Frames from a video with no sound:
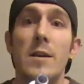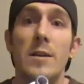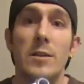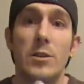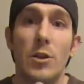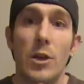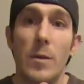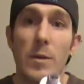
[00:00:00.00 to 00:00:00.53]

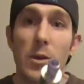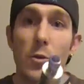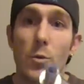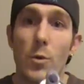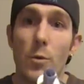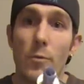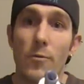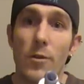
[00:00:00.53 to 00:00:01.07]
So I'm going to be
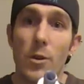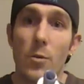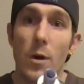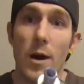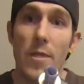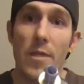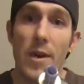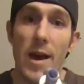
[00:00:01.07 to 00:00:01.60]
doing a review
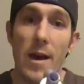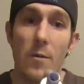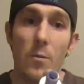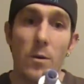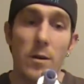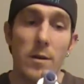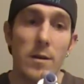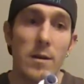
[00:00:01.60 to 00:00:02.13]
on that
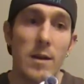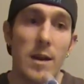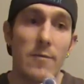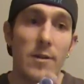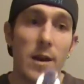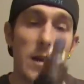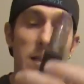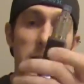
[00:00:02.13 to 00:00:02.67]
one.
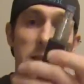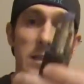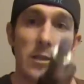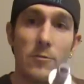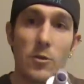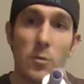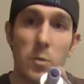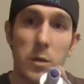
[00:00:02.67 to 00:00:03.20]
I've got a
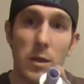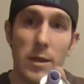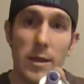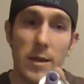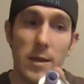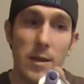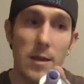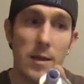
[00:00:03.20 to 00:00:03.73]
Silver
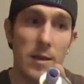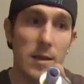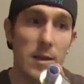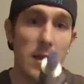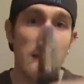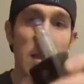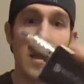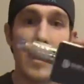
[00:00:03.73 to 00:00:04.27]
Play,
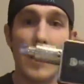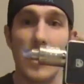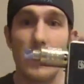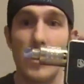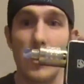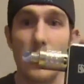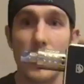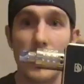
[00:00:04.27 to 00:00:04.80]
and I'm going
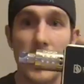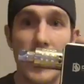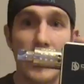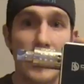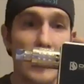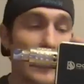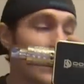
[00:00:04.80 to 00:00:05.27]
to be doing the Lancey